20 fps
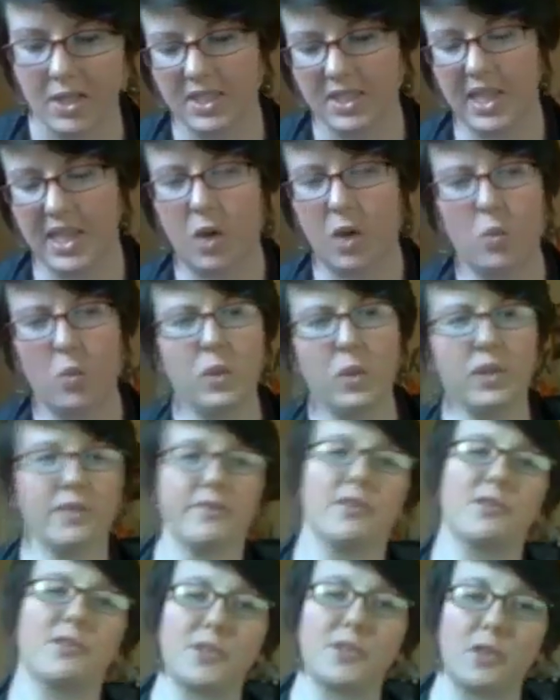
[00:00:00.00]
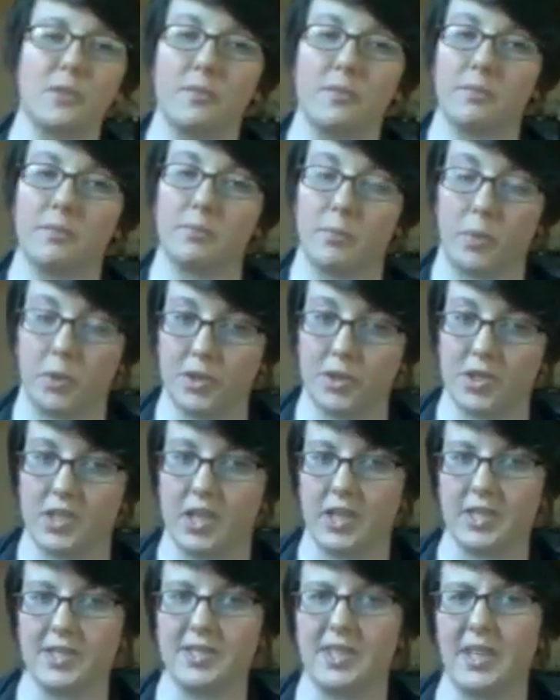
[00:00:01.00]
Now, what if there's certain
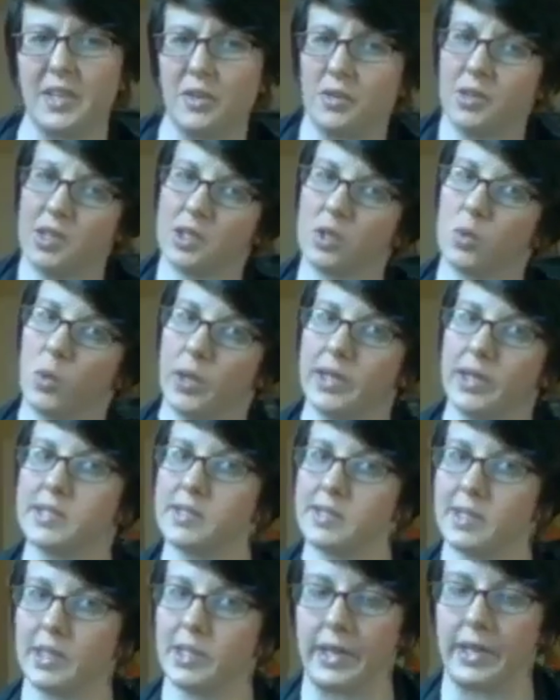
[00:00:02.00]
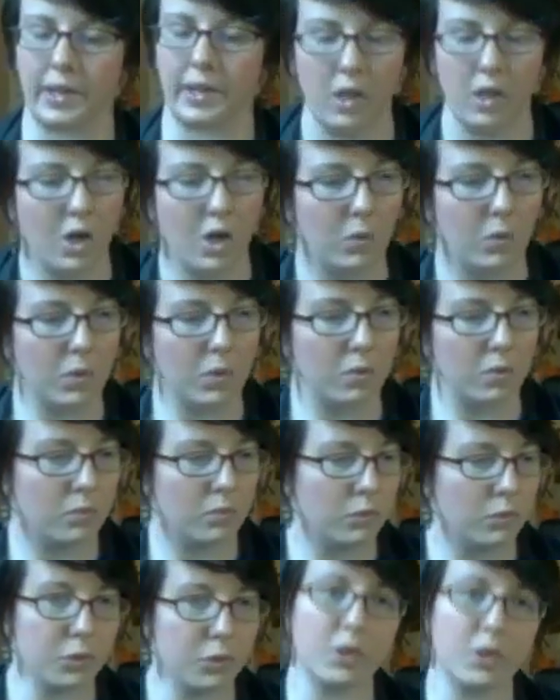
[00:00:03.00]
merchandise that you're not quite seeing? Well,
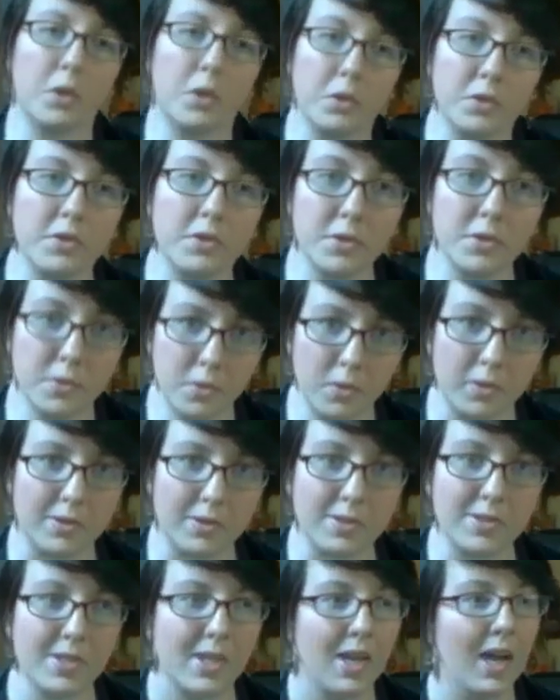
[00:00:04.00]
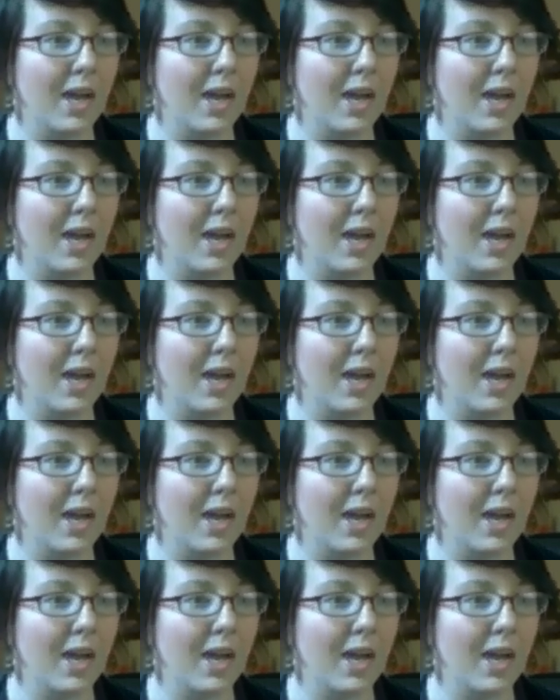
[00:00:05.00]
you can go to the source.